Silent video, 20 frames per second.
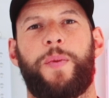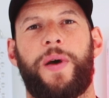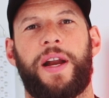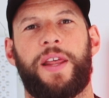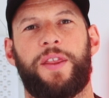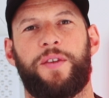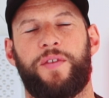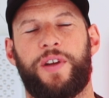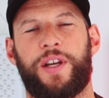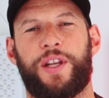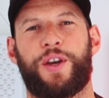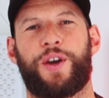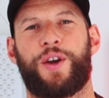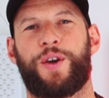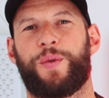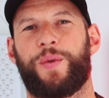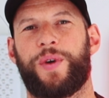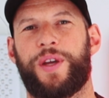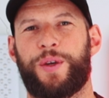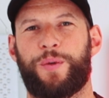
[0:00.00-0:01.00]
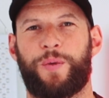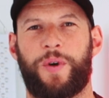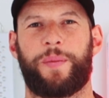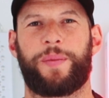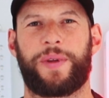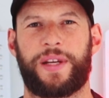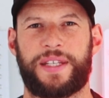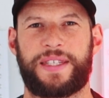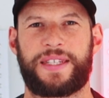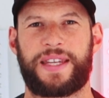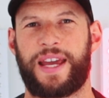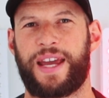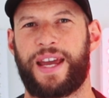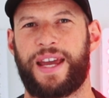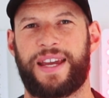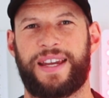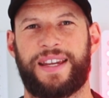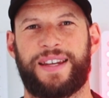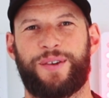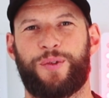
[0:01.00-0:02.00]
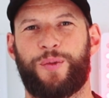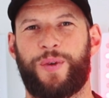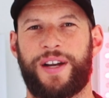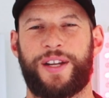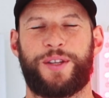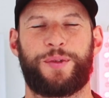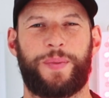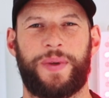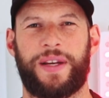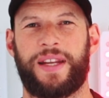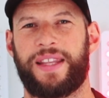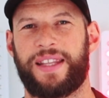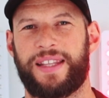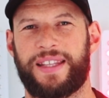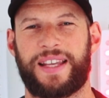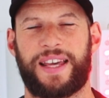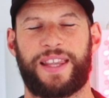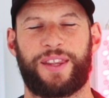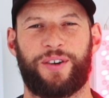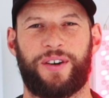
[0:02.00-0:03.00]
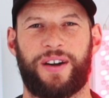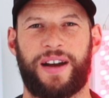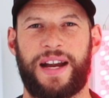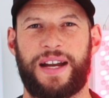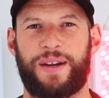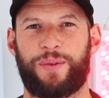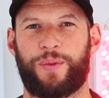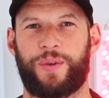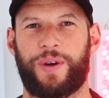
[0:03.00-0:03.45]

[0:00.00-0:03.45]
the part of the video where you want me to say one is better than the other, right?